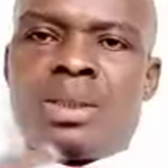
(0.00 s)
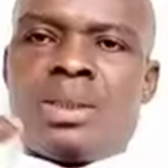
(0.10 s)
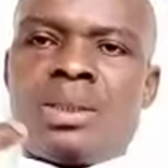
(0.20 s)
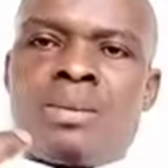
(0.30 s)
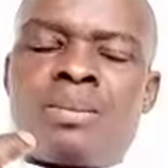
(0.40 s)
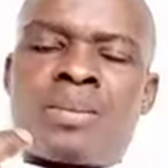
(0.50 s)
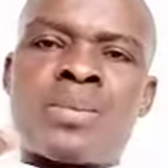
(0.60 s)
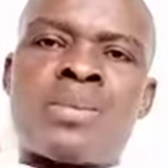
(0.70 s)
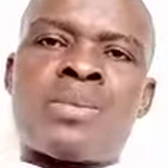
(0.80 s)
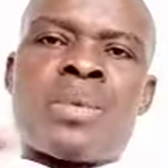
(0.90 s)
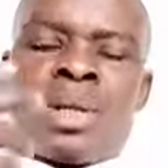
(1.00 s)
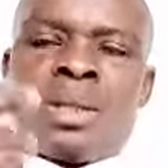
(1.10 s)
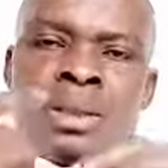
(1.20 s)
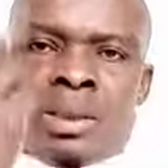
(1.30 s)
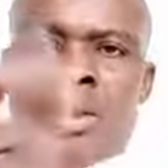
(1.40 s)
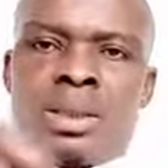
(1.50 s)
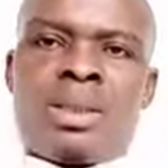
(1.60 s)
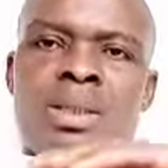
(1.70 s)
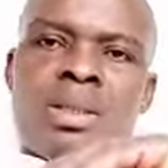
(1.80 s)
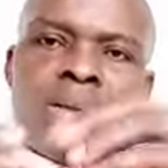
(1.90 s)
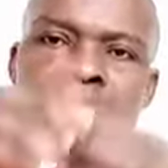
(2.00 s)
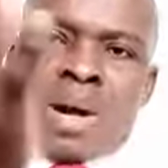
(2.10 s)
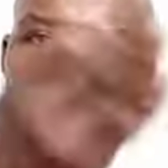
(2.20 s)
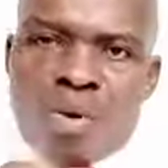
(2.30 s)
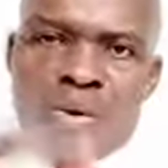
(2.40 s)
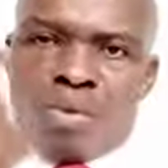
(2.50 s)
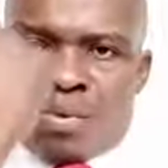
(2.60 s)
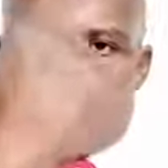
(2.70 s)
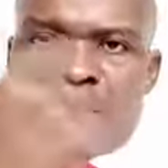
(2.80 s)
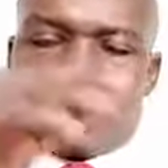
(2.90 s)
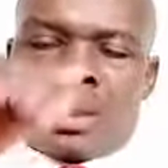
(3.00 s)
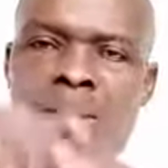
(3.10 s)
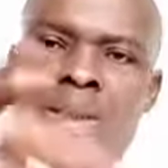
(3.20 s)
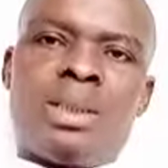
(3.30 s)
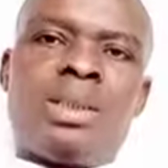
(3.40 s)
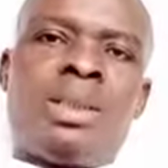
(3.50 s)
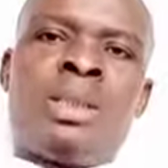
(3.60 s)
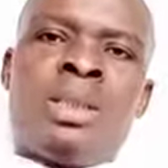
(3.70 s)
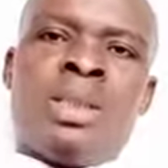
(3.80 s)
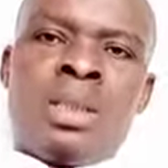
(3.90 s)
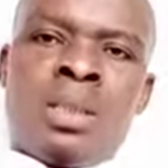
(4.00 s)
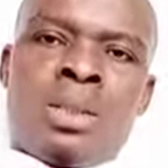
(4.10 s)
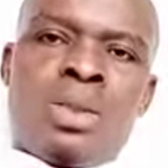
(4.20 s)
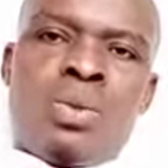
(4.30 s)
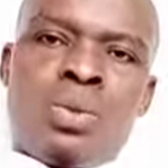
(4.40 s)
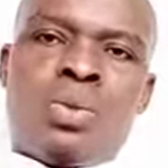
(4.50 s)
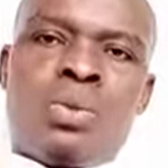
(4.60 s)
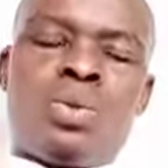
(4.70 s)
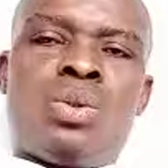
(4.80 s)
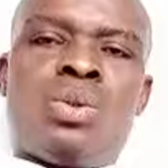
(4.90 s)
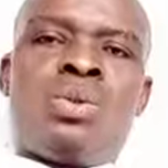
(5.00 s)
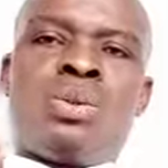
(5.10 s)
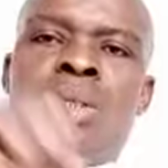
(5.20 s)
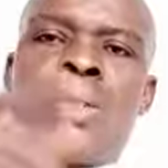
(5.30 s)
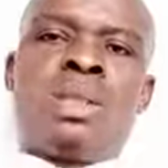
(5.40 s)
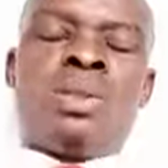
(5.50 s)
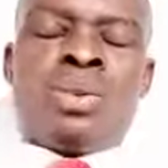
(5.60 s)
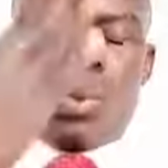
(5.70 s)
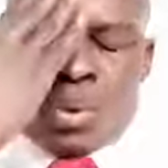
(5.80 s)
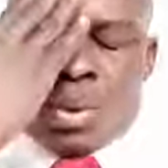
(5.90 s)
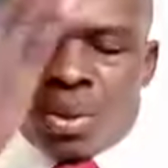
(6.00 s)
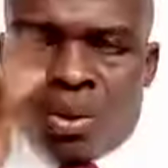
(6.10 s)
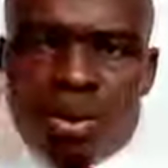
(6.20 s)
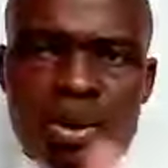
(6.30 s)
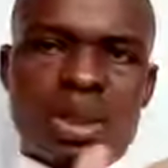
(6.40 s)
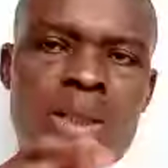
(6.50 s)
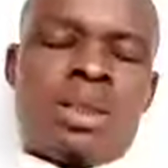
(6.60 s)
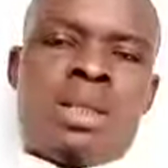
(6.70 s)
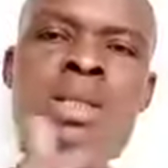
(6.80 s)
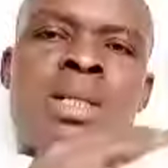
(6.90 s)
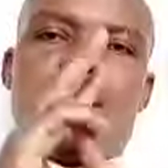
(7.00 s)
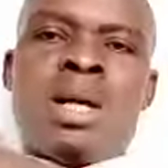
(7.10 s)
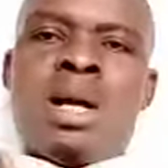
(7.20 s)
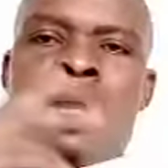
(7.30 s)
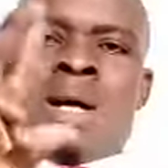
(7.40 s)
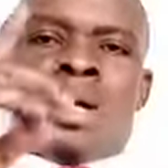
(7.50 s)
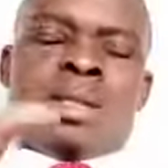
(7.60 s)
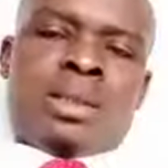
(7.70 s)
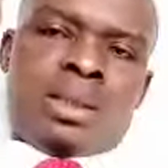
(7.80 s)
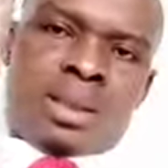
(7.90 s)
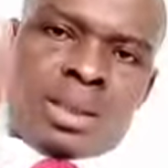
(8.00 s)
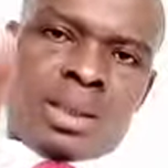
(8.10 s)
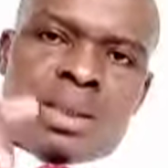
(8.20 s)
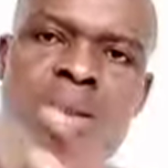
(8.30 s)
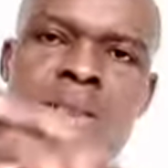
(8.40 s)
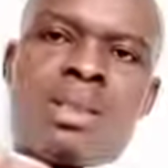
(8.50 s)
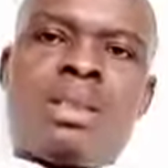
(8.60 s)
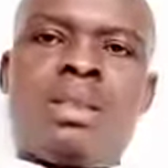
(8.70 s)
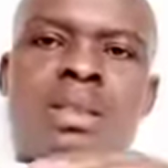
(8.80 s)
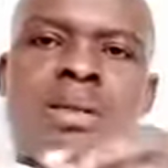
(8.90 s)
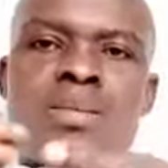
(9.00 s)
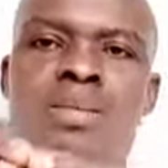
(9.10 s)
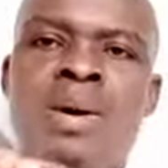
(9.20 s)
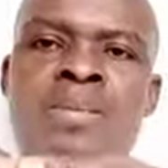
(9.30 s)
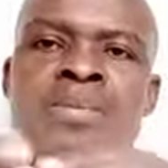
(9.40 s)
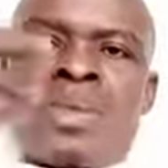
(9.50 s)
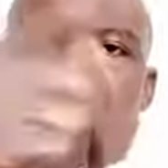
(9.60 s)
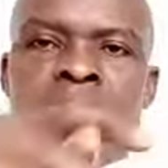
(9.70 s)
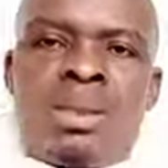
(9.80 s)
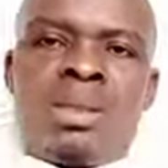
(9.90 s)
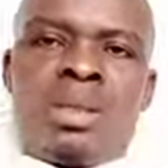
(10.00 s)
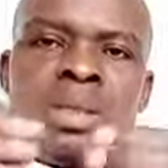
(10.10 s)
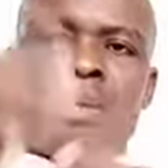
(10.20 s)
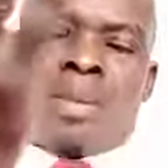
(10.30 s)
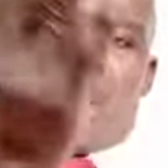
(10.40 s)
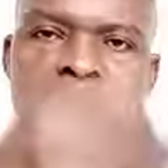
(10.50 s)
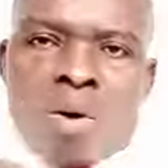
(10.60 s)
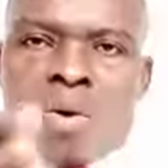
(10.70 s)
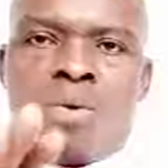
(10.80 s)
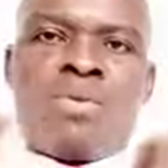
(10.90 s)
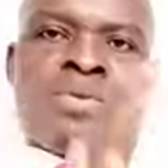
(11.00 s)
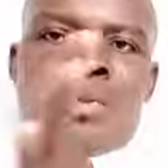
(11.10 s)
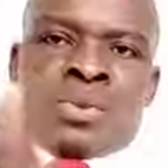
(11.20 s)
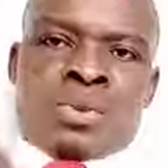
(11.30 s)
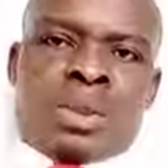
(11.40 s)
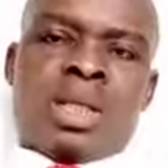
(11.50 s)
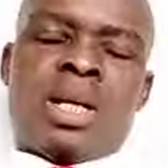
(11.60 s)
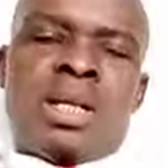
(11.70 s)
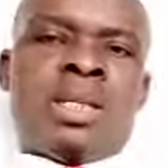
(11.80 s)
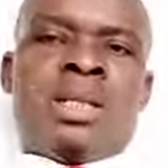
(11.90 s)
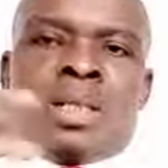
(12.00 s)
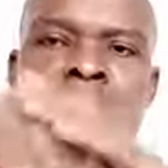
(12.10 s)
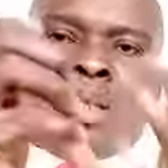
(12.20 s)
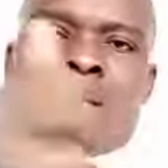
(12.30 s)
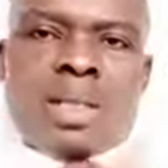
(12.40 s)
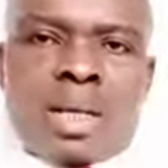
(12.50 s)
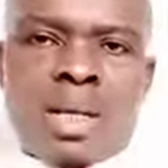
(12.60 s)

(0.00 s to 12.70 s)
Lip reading: Check the number of faces in Ludo dice. You will discover that they are 6 in number. The number of edges in a cube is 12.